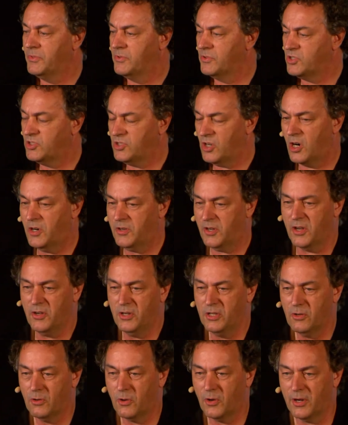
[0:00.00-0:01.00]
to start a
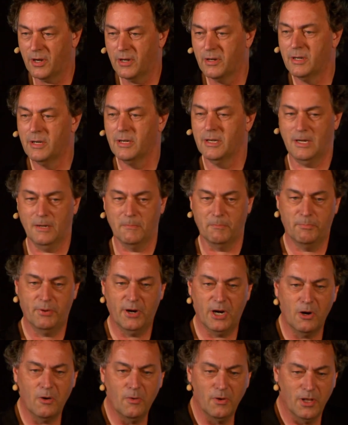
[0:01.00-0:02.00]
new order in
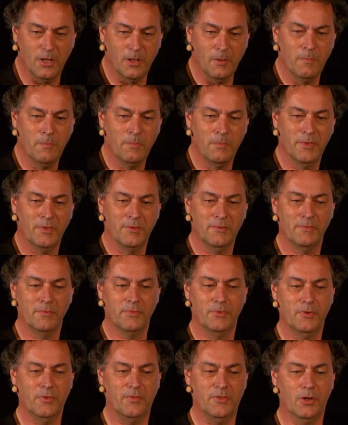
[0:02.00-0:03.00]
parallel
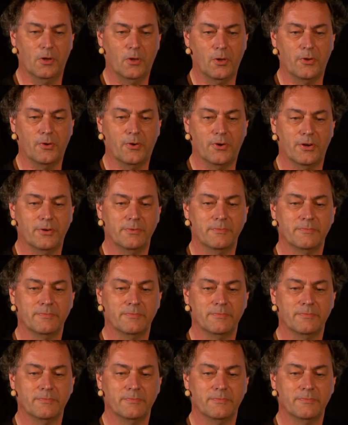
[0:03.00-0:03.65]
to the old order.